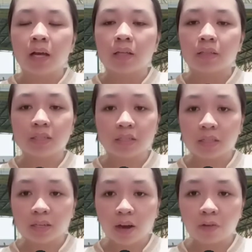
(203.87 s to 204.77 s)
this is a
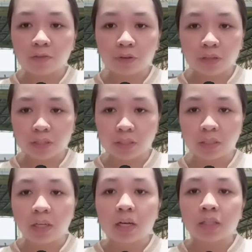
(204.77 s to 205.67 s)
ground for her
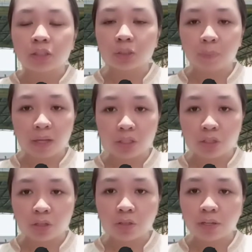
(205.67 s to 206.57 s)

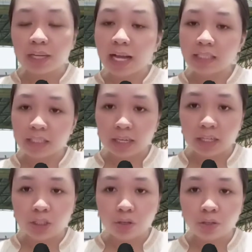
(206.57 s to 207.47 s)
suspension or
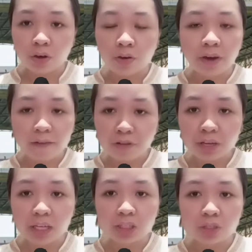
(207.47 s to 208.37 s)
cancellation or
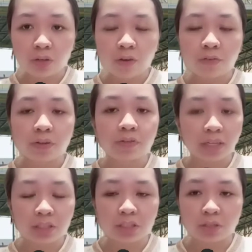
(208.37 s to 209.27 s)
revocation of her
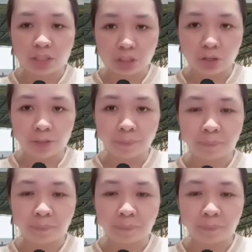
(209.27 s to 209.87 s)
registration.